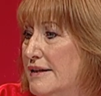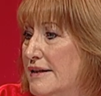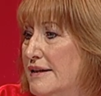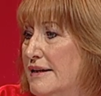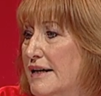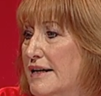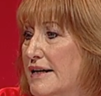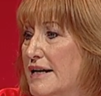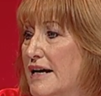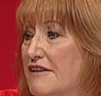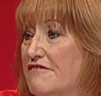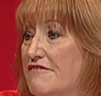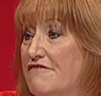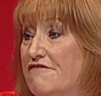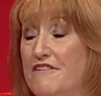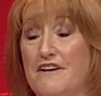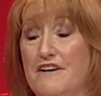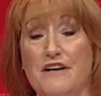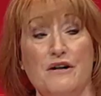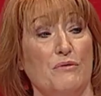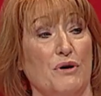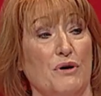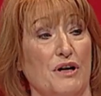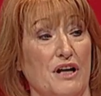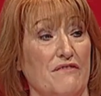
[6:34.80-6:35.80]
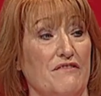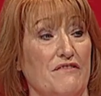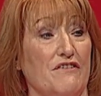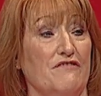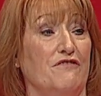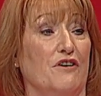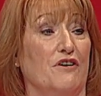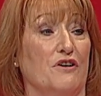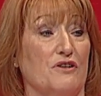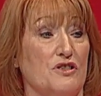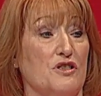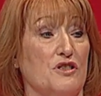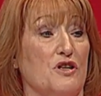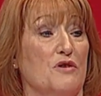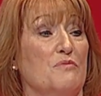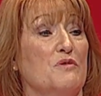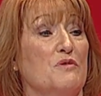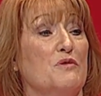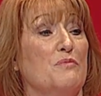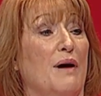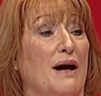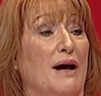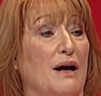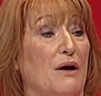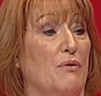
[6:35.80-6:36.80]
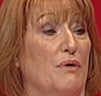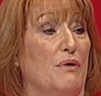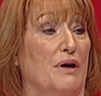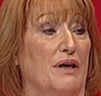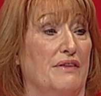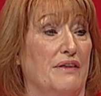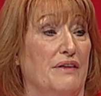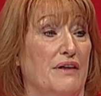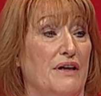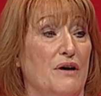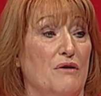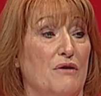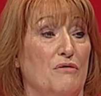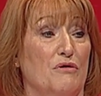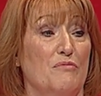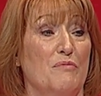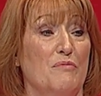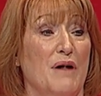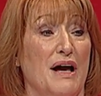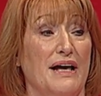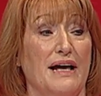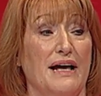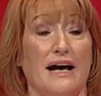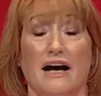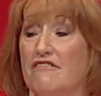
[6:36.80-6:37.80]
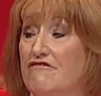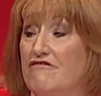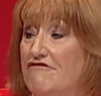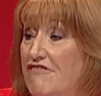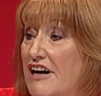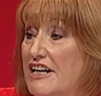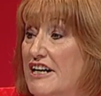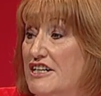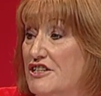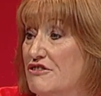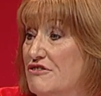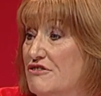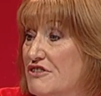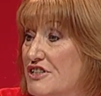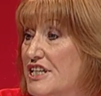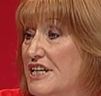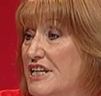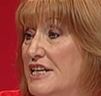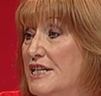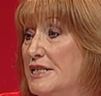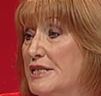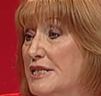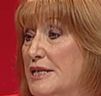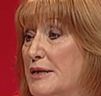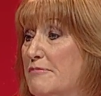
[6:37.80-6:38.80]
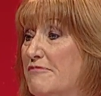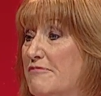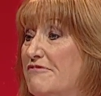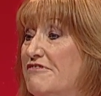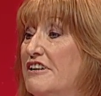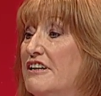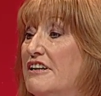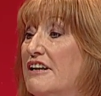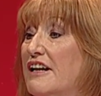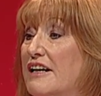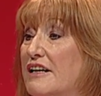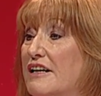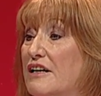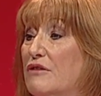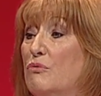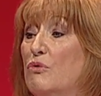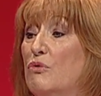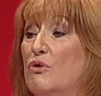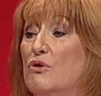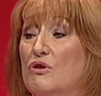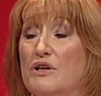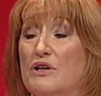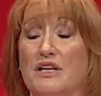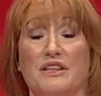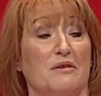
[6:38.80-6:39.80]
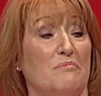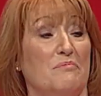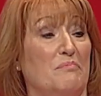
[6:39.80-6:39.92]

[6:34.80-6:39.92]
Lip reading: And I fear whatever Fox comes back with will make our fight on TTIP feel like a walk in the